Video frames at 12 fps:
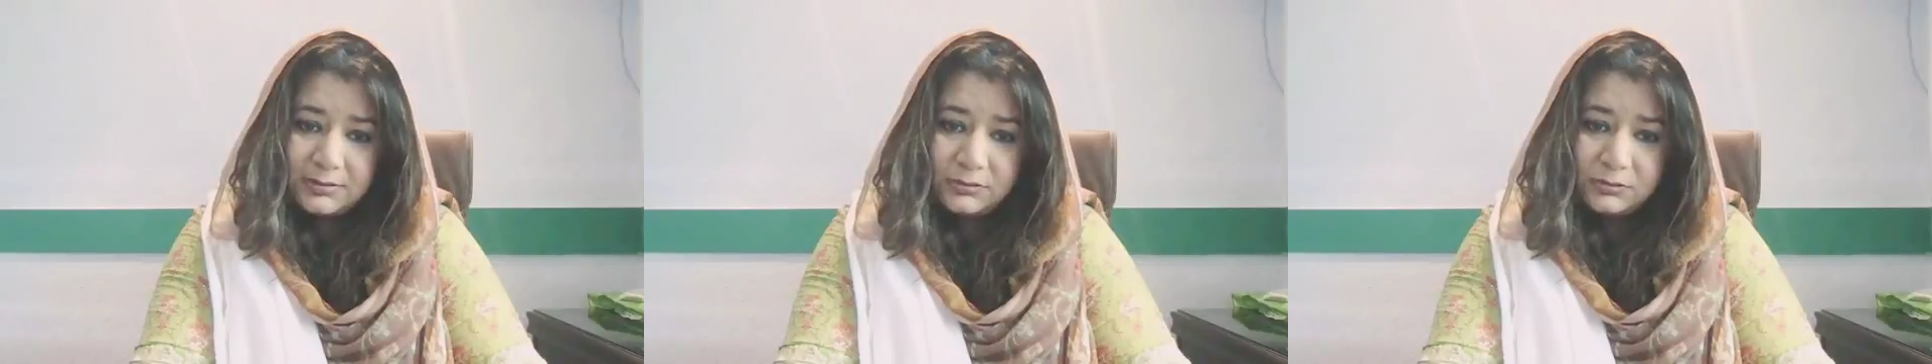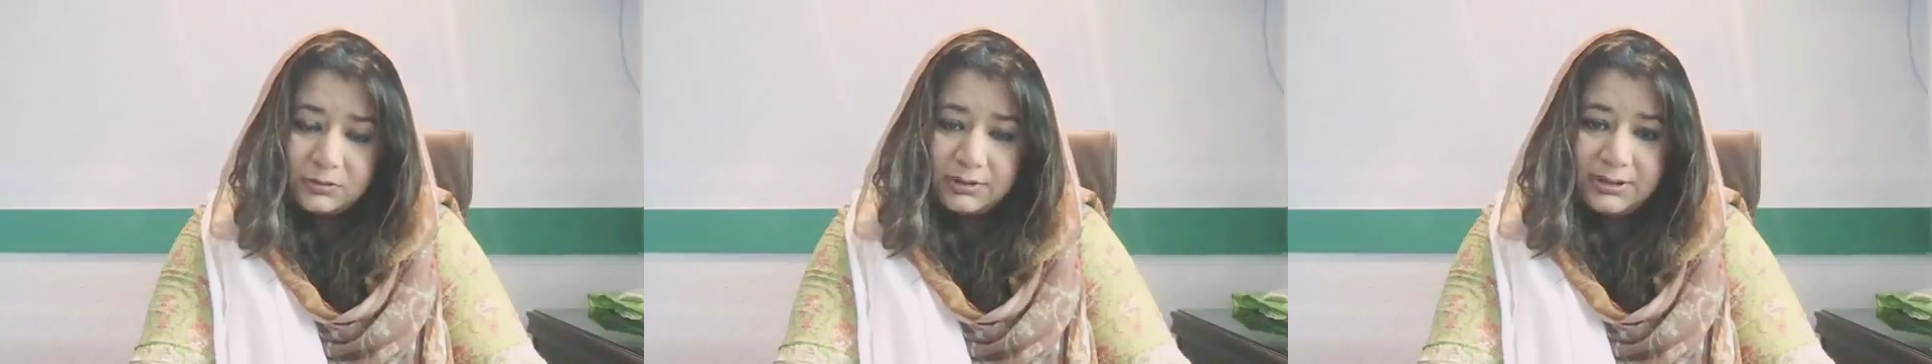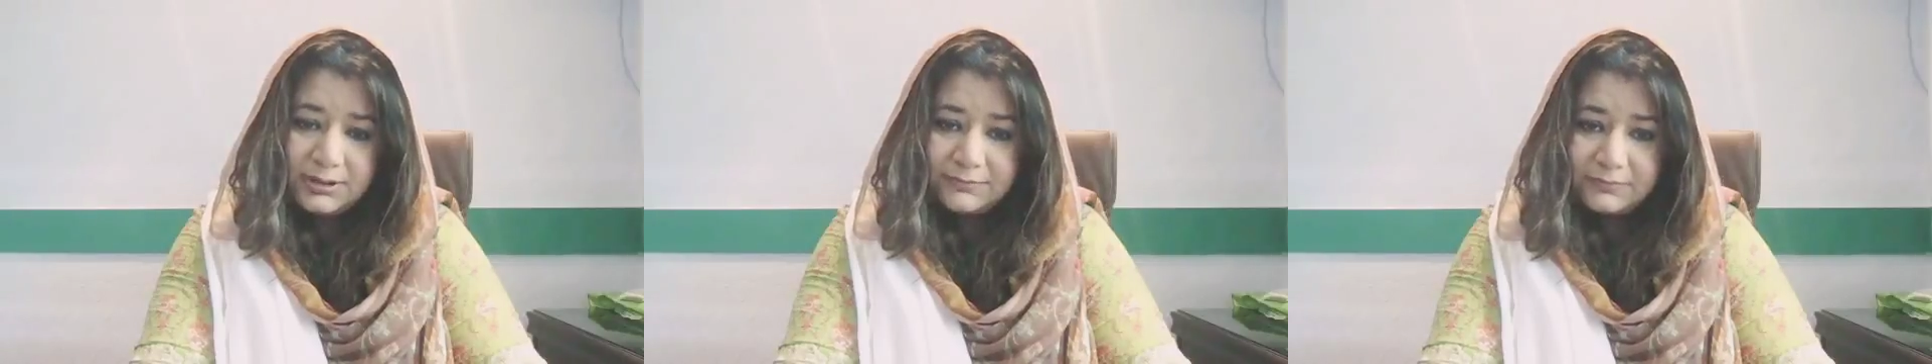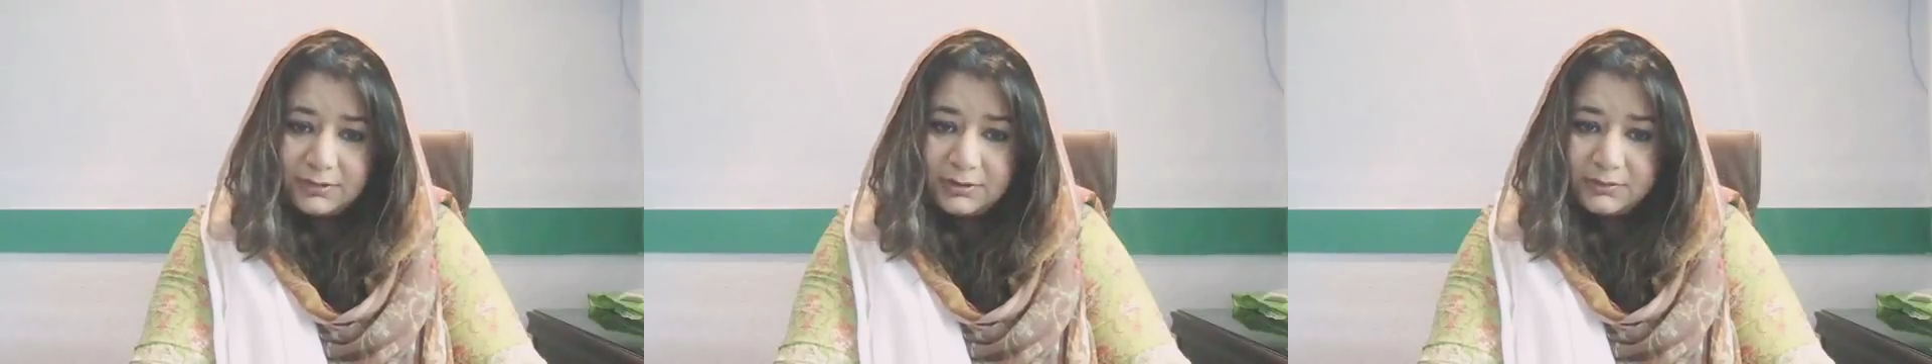totally
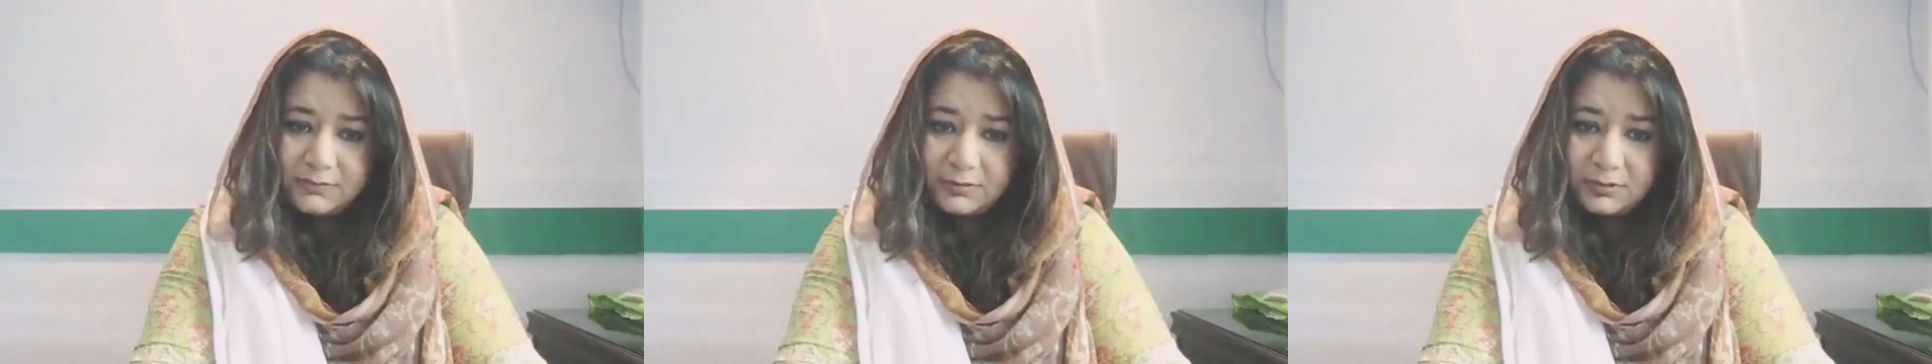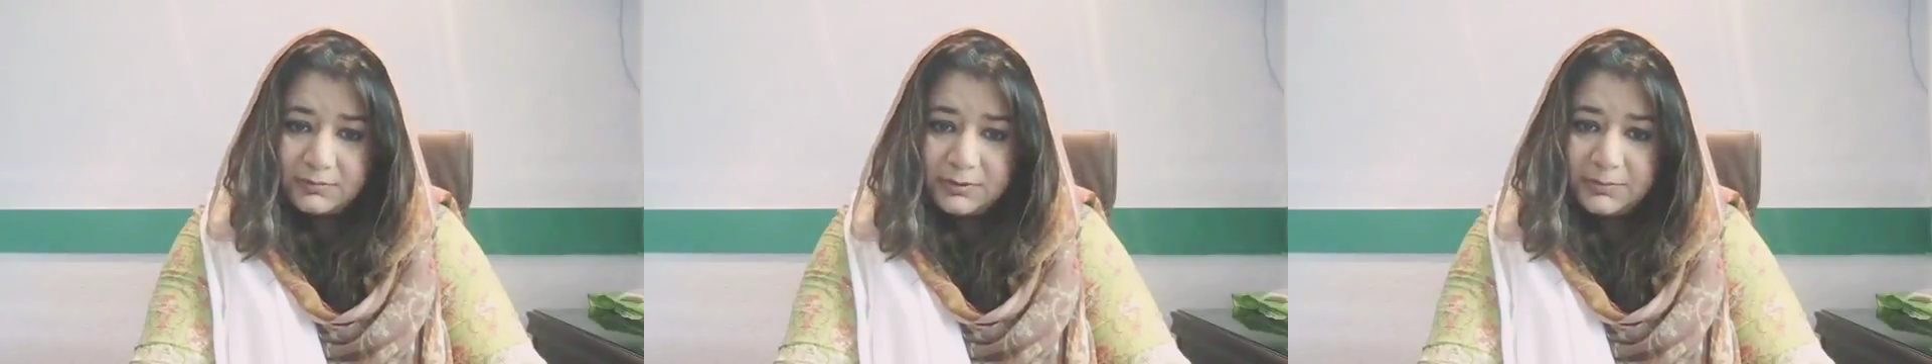different from the